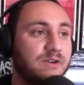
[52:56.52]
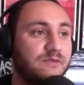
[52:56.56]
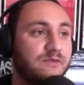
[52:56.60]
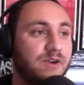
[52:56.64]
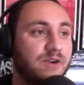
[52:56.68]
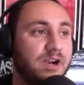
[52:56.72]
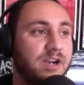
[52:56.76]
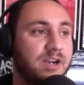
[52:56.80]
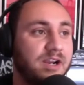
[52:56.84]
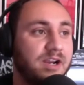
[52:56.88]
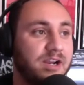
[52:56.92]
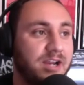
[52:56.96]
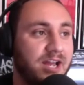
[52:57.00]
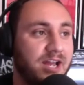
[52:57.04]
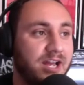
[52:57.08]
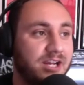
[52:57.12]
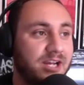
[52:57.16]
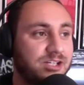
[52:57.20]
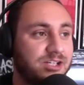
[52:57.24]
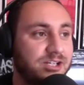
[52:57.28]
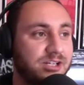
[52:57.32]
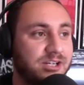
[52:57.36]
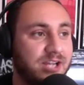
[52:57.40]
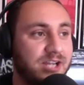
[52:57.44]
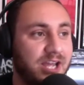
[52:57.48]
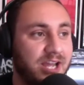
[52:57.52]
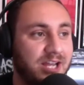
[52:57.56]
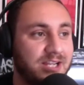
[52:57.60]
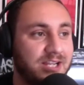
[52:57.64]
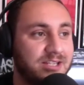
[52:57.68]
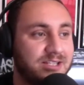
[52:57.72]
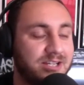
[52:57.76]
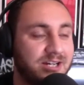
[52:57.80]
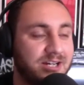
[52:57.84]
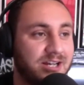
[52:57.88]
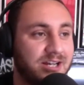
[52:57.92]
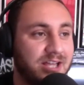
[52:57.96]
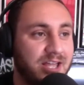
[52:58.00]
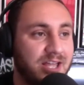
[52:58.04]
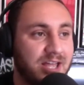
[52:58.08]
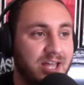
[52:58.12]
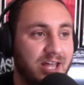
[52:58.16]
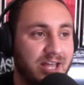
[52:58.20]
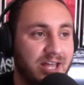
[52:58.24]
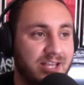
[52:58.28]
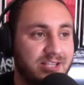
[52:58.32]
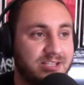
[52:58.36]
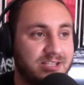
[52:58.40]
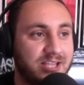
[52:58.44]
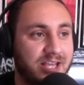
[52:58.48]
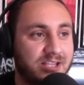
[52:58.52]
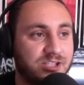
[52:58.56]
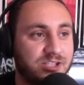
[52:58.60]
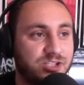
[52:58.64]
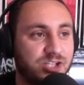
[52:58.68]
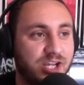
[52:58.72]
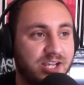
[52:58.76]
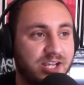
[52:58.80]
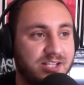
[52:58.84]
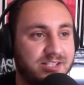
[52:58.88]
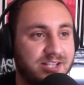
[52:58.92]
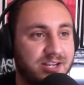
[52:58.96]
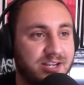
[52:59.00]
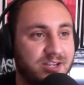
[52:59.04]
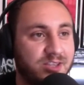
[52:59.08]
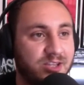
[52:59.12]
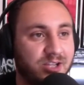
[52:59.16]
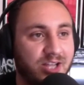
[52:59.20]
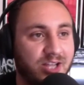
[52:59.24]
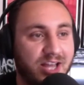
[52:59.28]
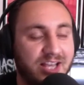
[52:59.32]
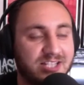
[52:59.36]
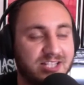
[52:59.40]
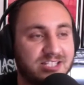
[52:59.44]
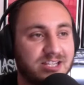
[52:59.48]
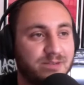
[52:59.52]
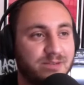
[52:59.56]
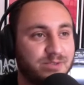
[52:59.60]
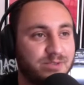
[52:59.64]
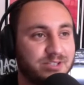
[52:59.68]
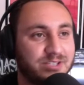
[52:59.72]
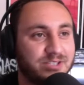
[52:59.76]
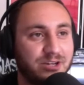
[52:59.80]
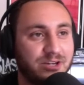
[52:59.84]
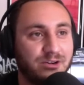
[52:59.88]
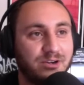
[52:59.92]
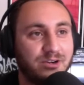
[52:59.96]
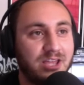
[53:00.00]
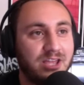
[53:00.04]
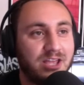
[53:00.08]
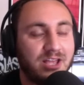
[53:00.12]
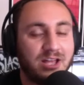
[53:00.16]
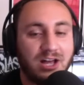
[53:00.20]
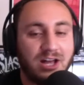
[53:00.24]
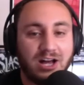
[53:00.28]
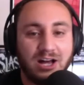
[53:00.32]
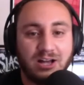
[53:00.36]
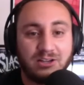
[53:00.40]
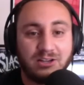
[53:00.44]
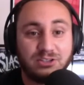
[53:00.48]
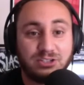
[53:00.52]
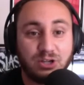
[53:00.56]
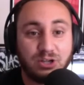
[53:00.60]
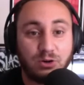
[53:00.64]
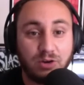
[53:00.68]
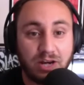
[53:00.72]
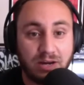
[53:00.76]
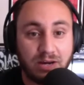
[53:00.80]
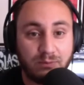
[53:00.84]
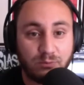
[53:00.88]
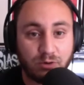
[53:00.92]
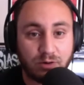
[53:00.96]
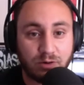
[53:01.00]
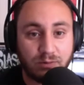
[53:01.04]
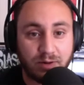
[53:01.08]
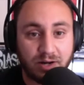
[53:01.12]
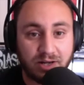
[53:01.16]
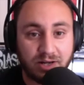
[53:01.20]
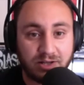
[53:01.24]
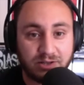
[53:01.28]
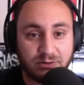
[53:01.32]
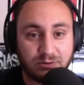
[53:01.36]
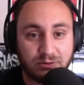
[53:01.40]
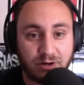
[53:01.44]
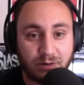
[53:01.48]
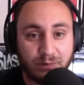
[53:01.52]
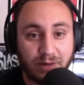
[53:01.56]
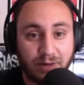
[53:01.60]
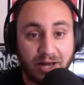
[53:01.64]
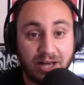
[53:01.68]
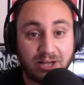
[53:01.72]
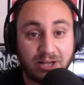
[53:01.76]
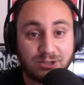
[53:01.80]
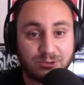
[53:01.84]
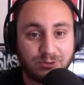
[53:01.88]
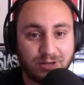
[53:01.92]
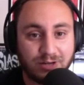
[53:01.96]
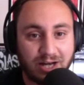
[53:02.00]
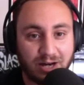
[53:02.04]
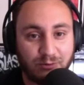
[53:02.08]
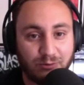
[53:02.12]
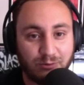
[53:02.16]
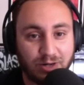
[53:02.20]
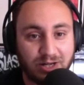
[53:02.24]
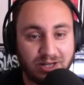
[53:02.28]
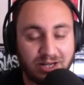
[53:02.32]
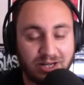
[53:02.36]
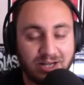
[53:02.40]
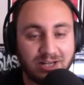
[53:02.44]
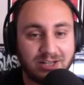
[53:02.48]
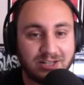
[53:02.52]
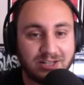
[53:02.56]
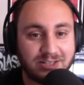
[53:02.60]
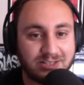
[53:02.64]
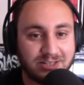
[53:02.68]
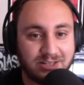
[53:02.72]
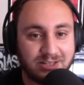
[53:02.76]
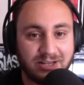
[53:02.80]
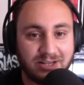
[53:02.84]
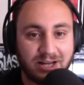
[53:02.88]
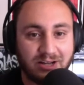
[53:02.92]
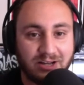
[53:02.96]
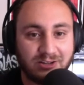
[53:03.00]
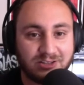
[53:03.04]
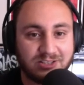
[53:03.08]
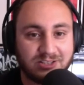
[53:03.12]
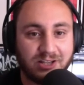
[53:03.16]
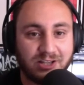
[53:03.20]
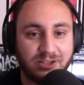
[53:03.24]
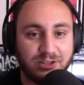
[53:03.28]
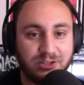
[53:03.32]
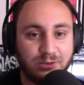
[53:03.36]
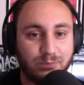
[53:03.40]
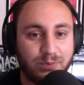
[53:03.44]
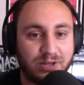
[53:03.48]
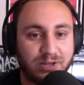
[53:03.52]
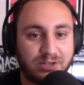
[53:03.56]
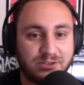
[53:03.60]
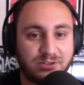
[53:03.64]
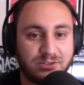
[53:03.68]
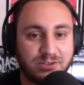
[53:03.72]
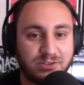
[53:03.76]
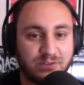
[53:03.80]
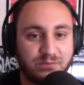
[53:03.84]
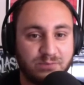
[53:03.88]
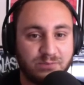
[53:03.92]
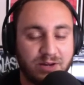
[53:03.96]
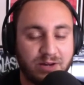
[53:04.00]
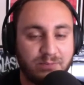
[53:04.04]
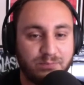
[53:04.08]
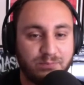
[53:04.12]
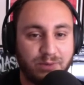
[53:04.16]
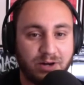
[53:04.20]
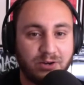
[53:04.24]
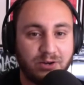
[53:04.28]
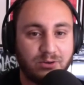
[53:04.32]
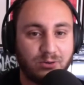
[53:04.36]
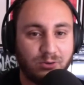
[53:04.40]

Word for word: during Friday Night Action. And as Jake said in the last episode, donate more money to our Patreon. We need it, and I'll sell you pictures of my